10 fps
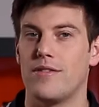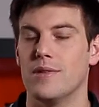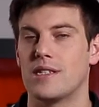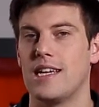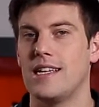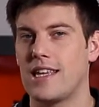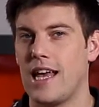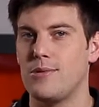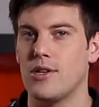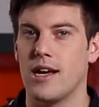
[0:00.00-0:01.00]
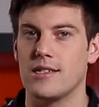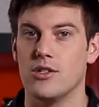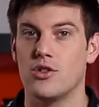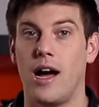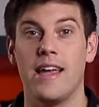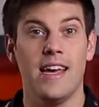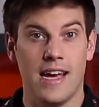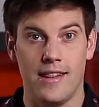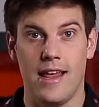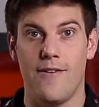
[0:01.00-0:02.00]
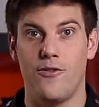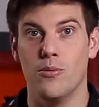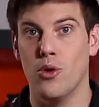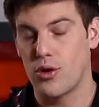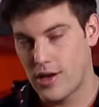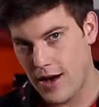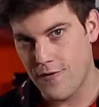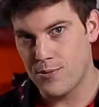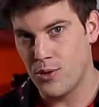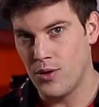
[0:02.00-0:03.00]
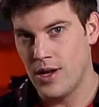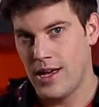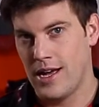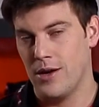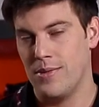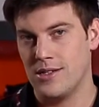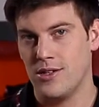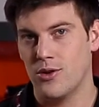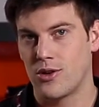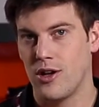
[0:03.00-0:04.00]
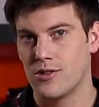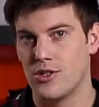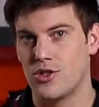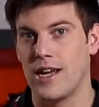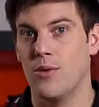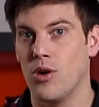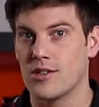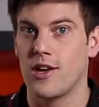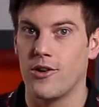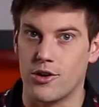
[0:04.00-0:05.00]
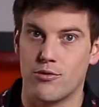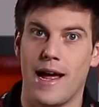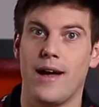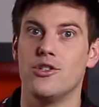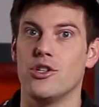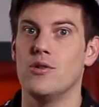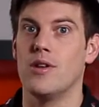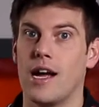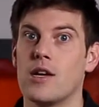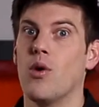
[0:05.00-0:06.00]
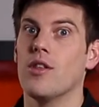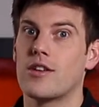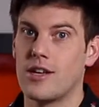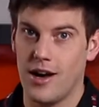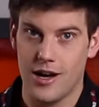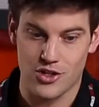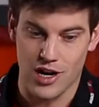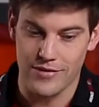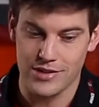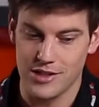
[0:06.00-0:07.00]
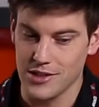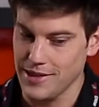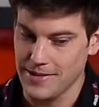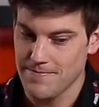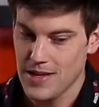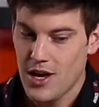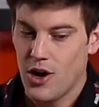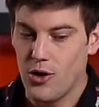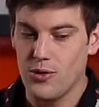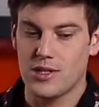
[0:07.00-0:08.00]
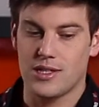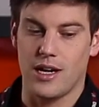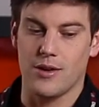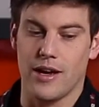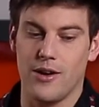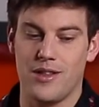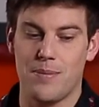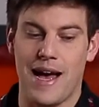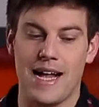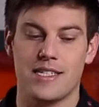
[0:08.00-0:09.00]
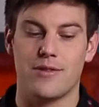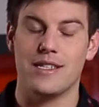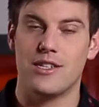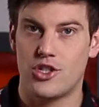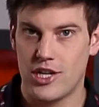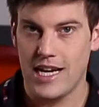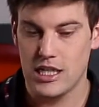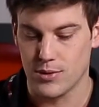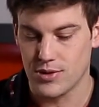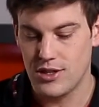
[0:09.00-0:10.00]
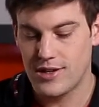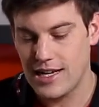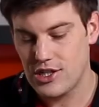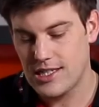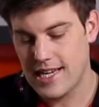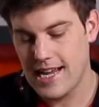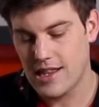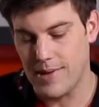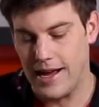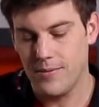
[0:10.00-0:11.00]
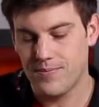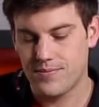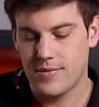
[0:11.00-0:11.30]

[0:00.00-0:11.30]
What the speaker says: from your skin, keeps you nice and dry, and therefore more comfortable, and it means that you'll concentrate on what's going on around you, like what the car drivers are doing. Also, though, the pads are interchangeable, so you can actually take them out.